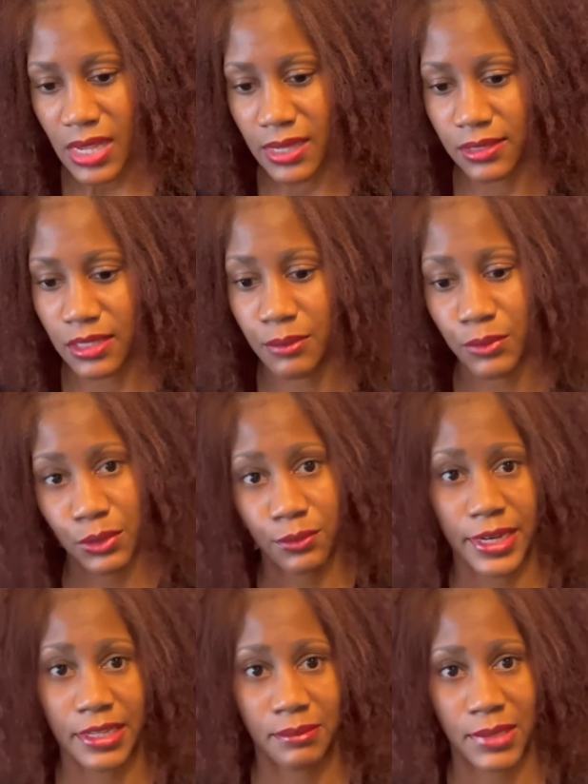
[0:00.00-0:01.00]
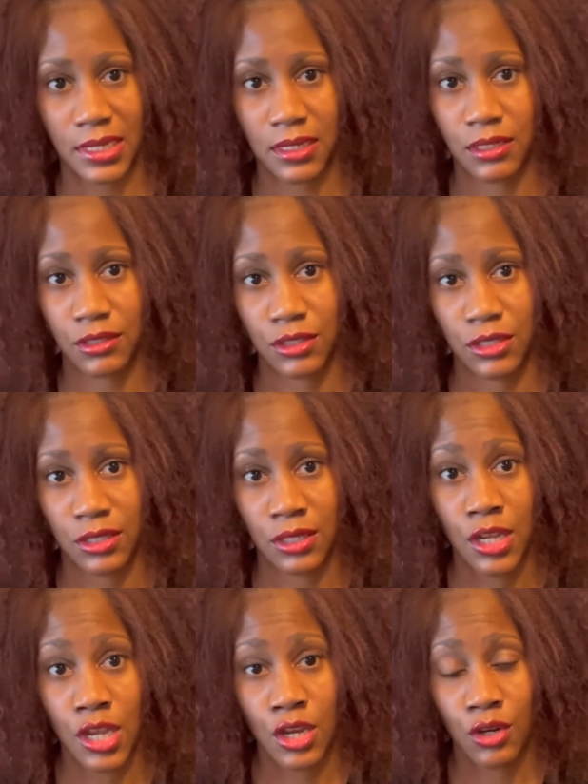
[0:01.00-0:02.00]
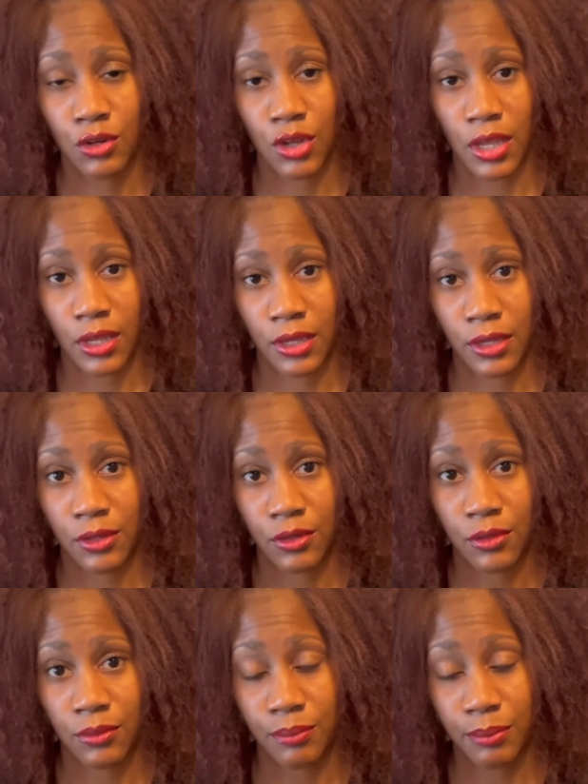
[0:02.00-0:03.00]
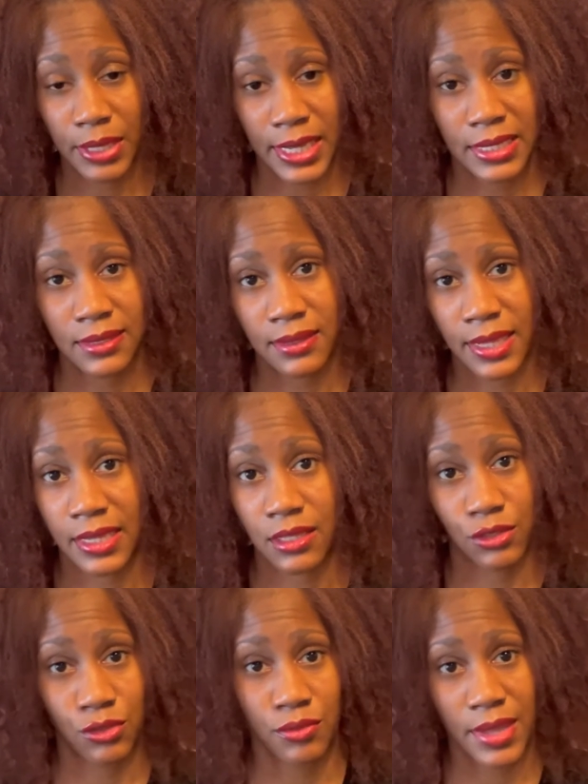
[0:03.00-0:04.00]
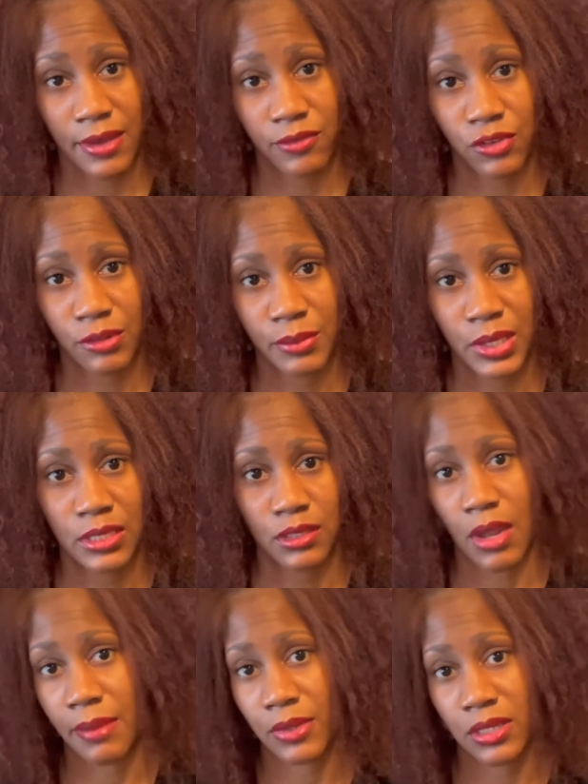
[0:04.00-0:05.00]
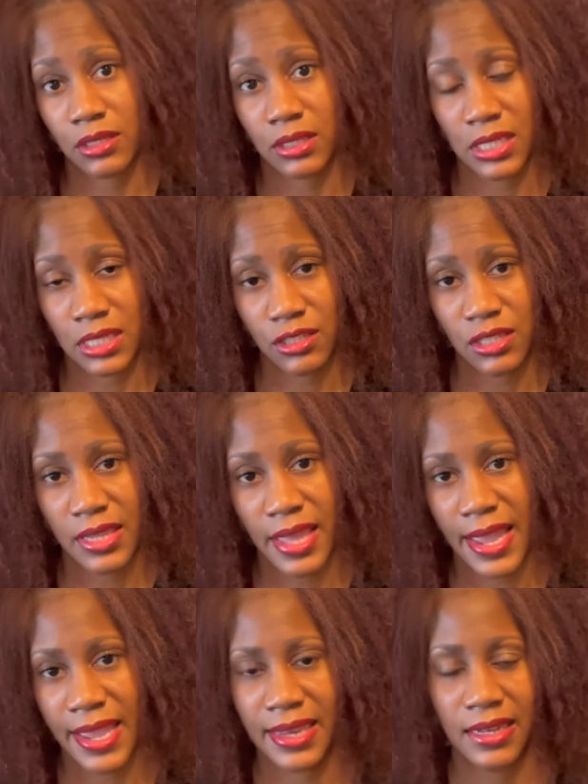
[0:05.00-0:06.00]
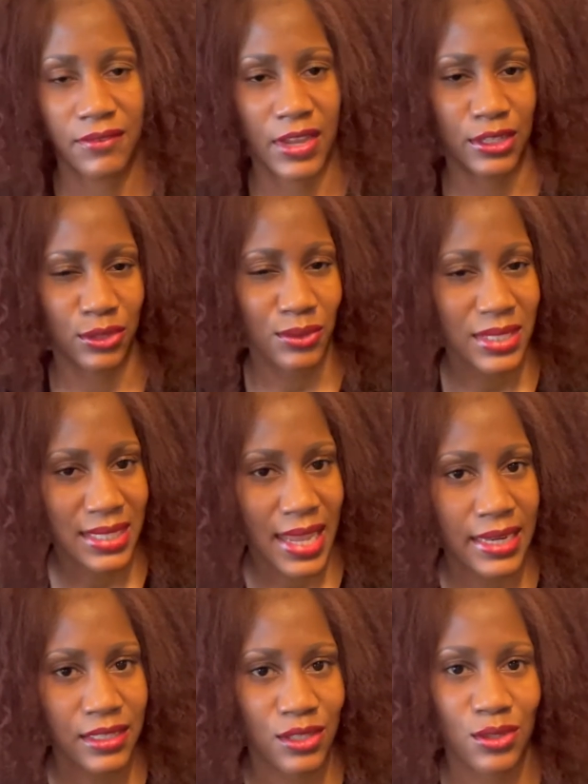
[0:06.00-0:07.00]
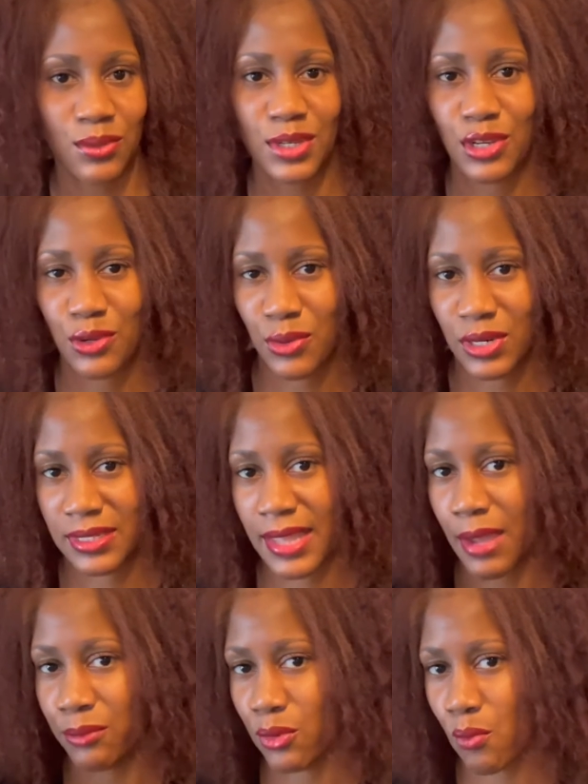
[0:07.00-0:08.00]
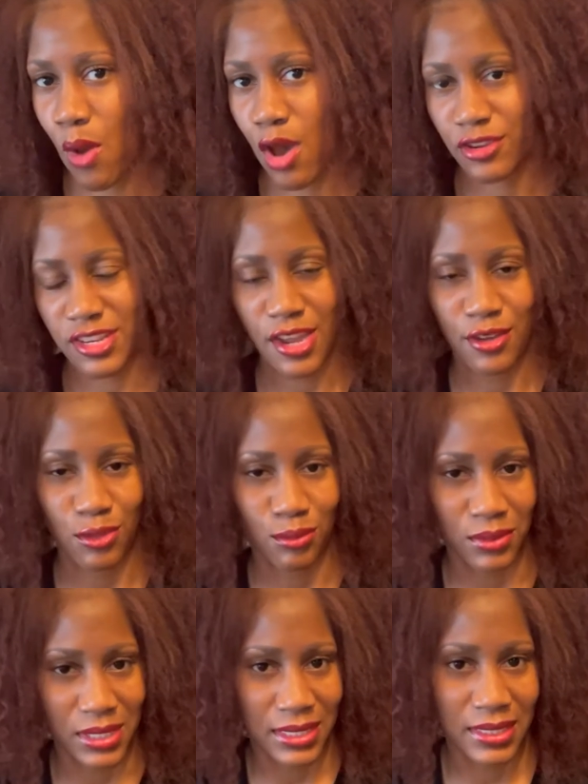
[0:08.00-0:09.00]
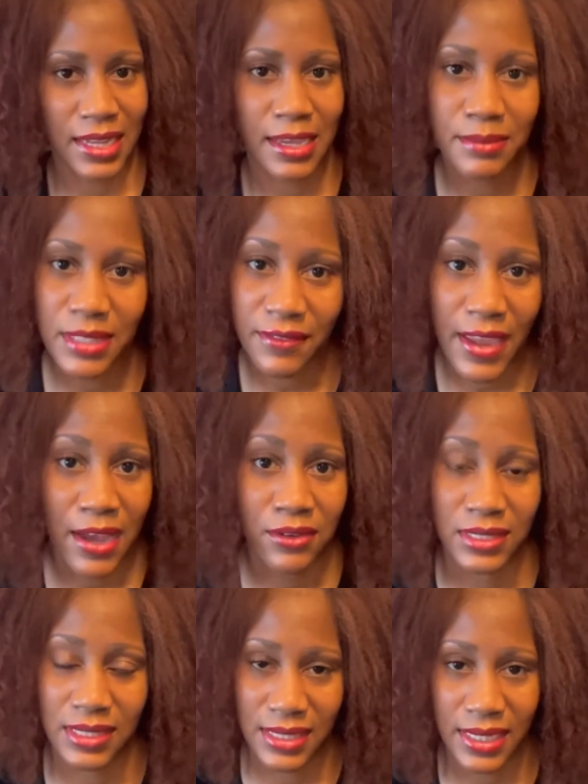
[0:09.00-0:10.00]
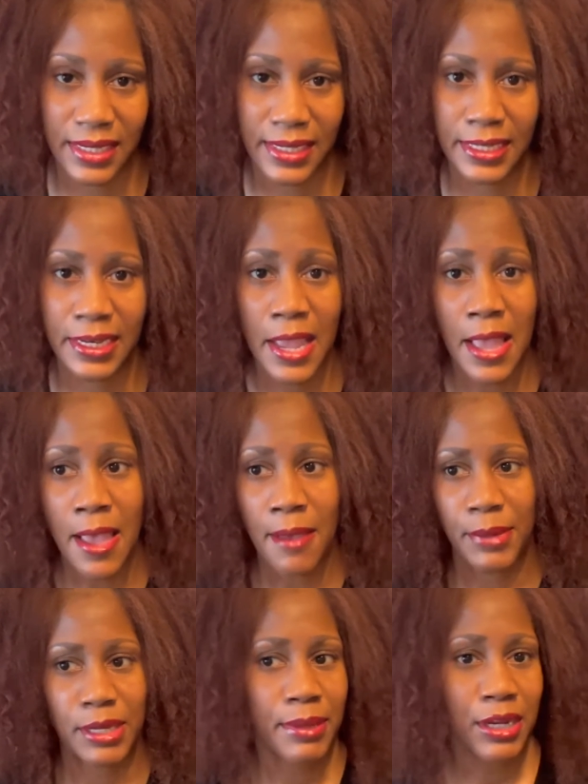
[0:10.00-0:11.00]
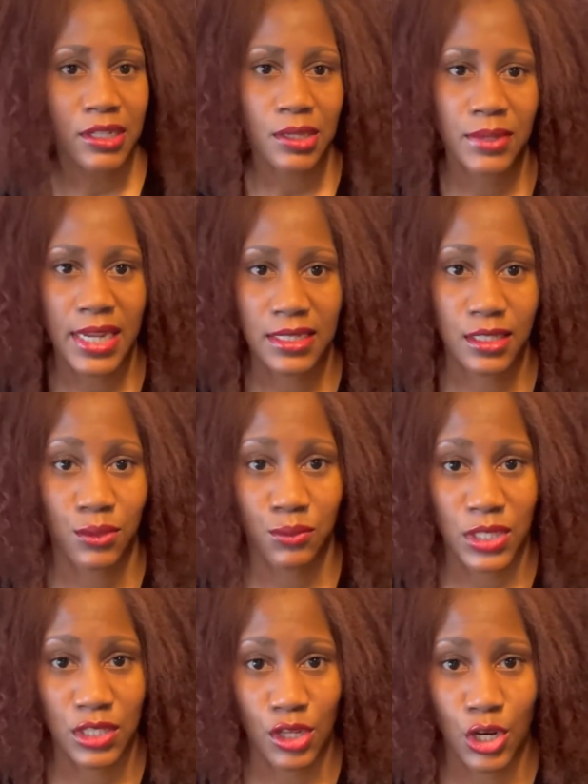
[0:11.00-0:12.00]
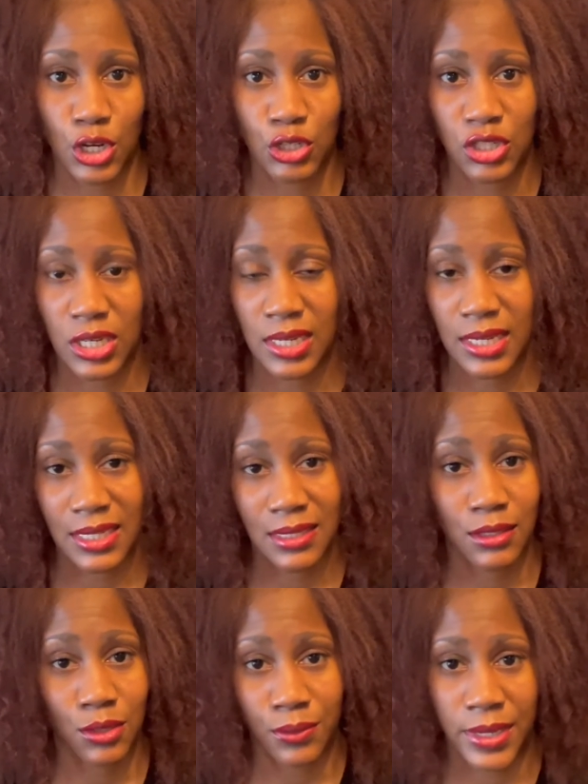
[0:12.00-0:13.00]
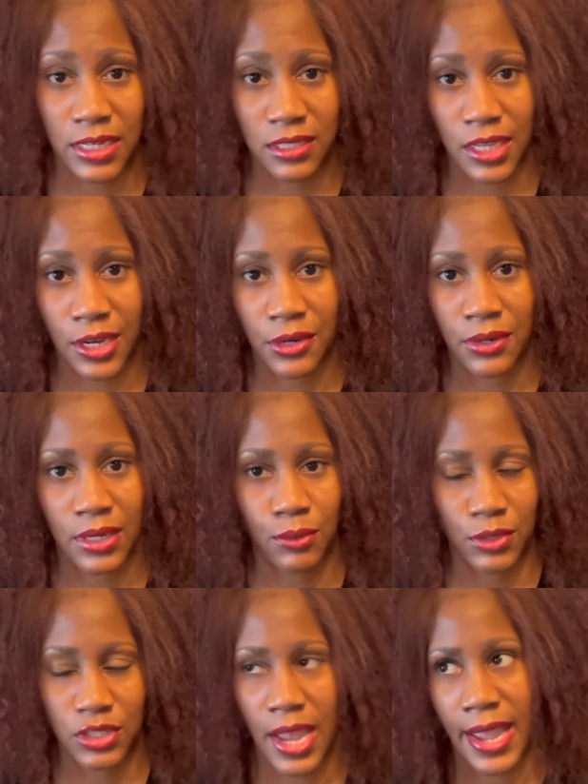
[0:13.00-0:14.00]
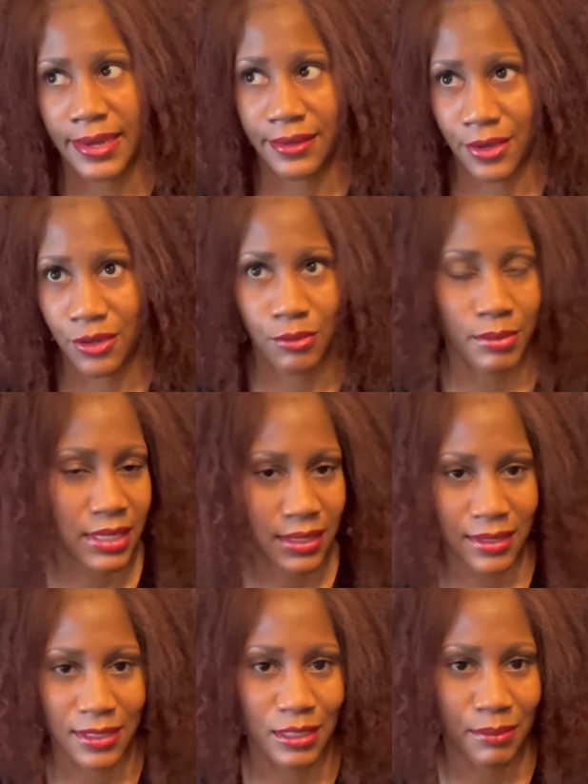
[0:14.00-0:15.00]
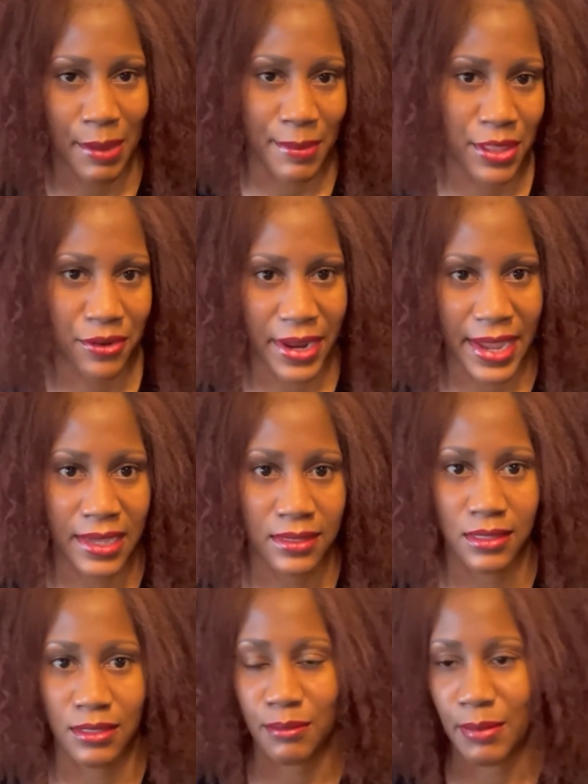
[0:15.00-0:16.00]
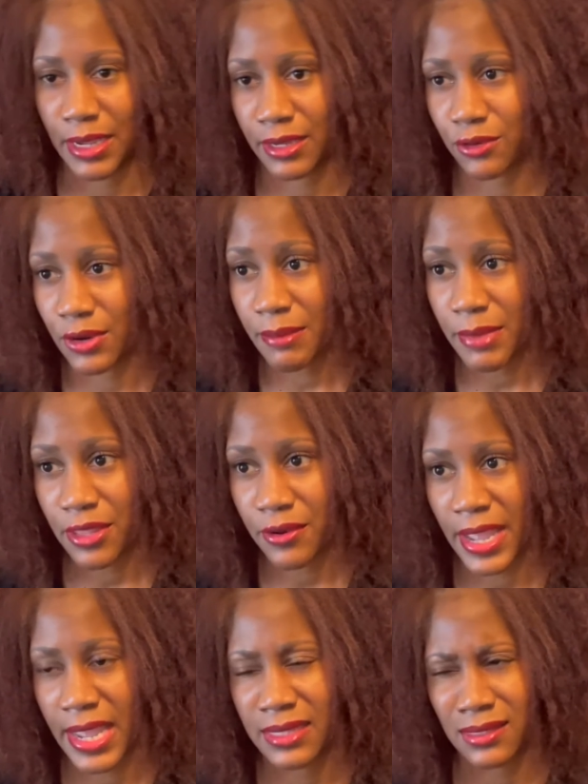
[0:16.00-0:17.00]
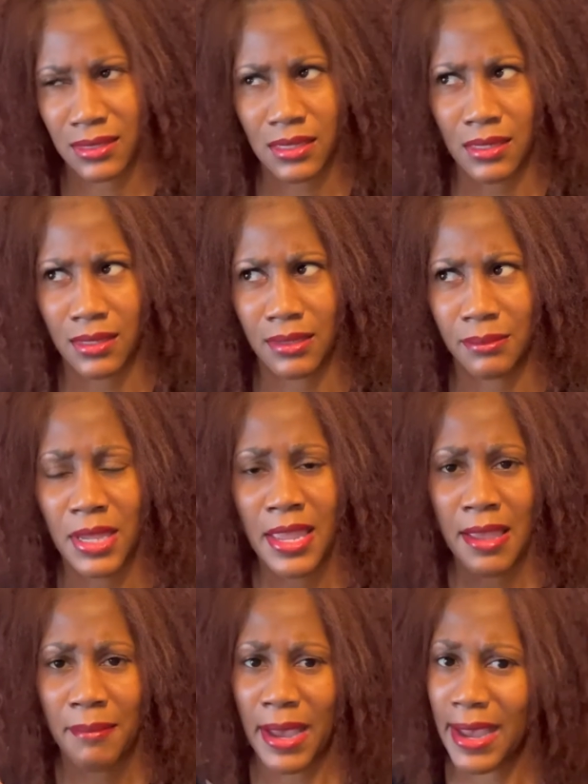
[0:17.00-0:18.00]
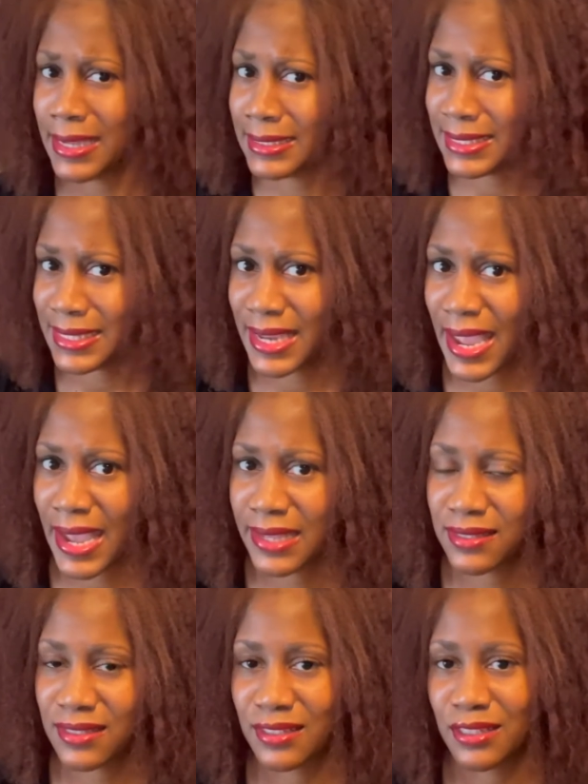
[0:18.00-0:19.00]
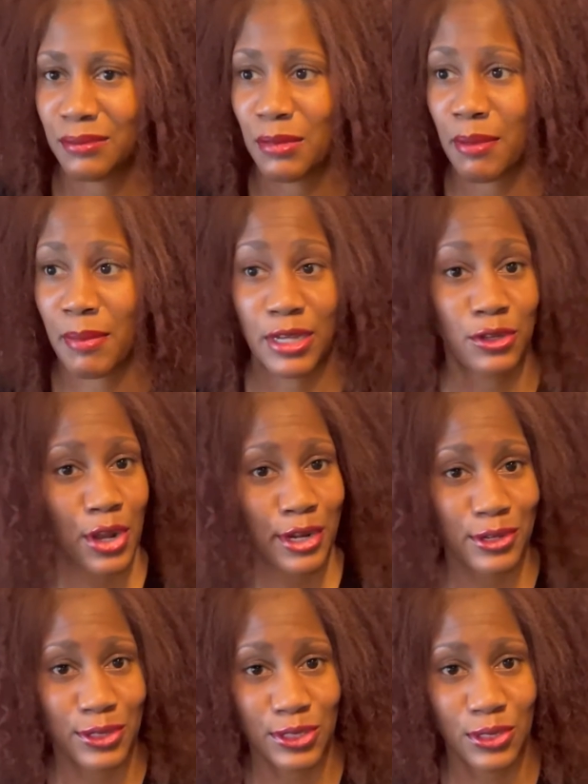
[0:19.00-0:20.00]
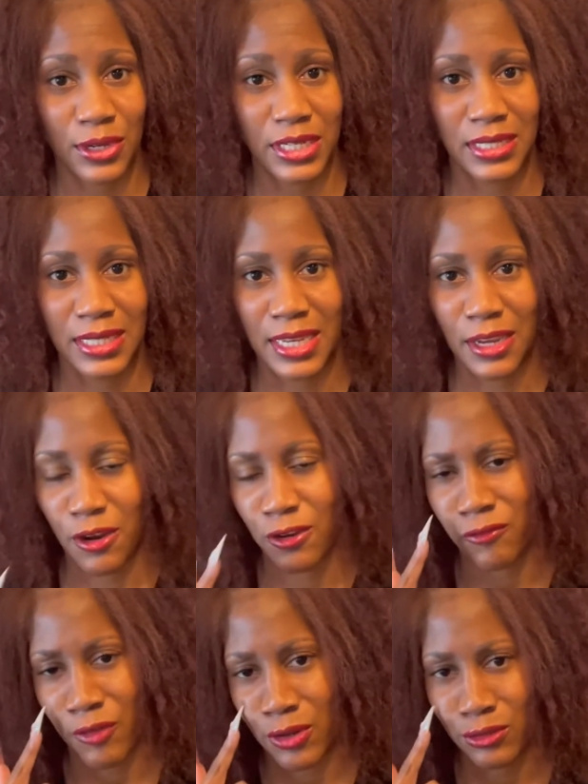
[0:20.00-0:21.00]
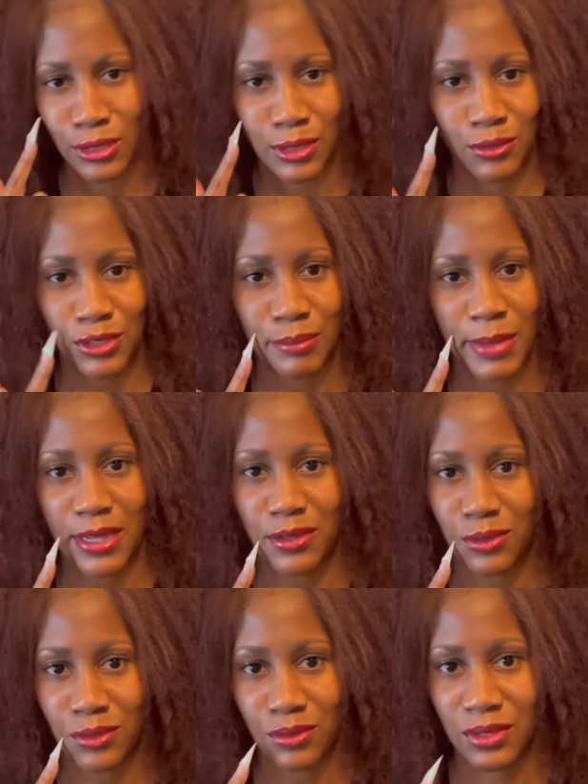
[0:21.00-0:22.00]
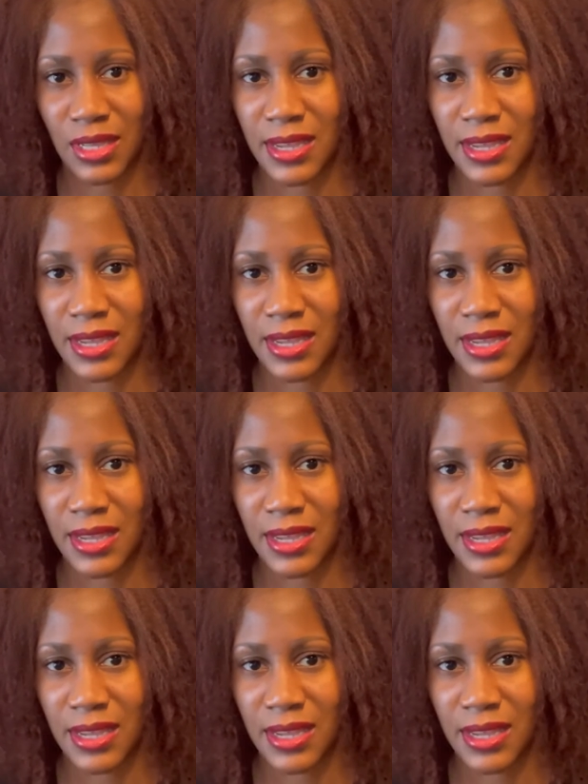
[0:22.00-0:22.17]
Someone recommended a good place that could do that for me, so I'm gonna look into that. And if I do decide to do it, of course I will walk y'all through the steps of how it's done. But apparently when I did some research, it is hereditary, which I know because my mother has them, my grandmother has some, my auntie has them, my daughter is starting to get her first little speckles